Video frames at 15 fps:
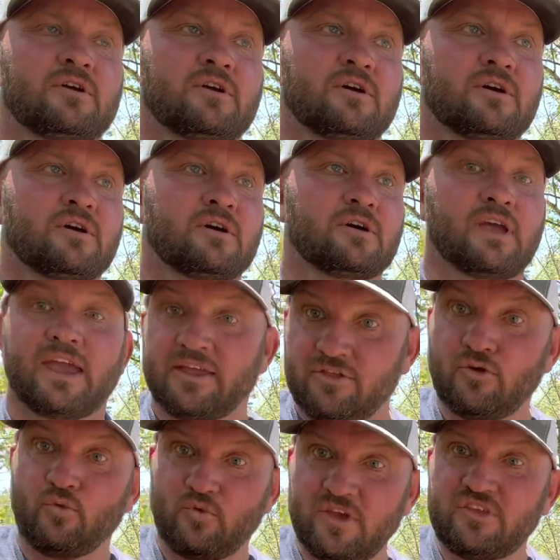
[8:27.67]
and
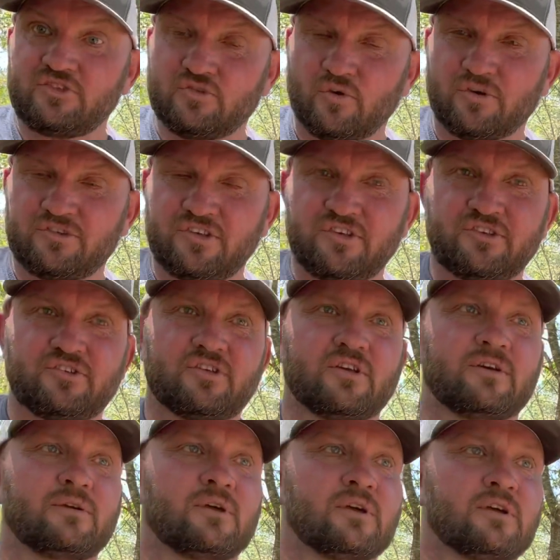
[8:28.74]
the resources
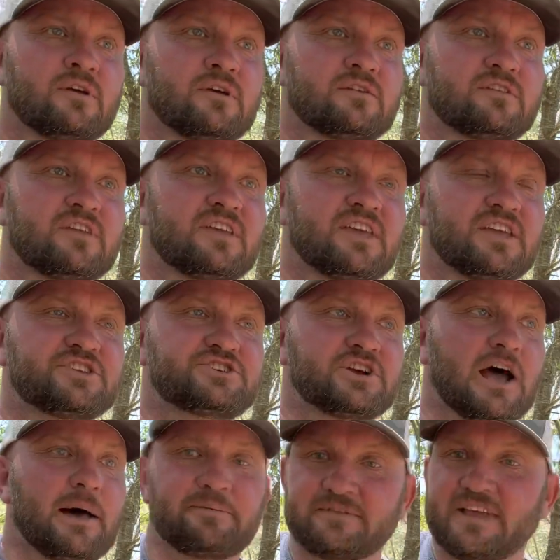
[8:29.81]
to get
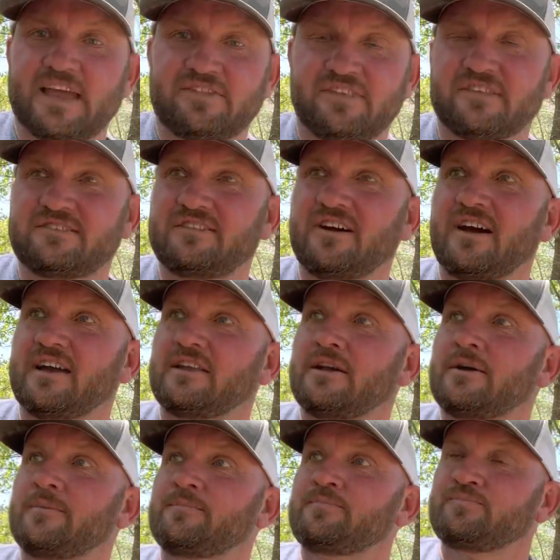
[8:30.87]
jobs like this done.
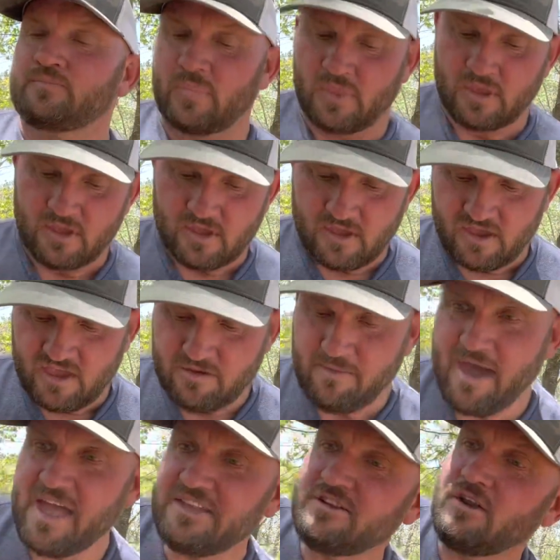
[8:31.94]

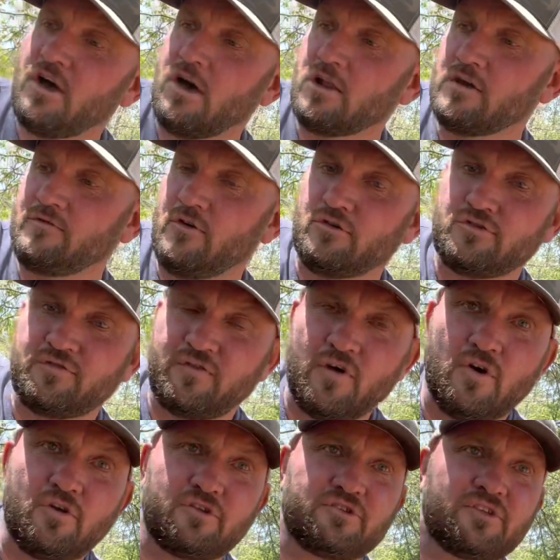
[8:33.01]
Imagine all of those
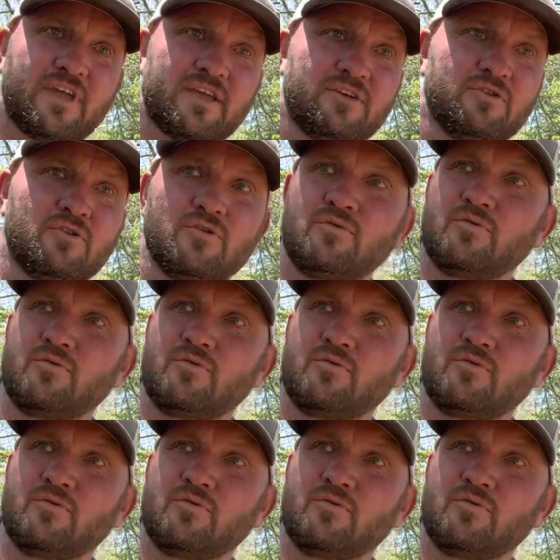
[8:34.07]
folks who,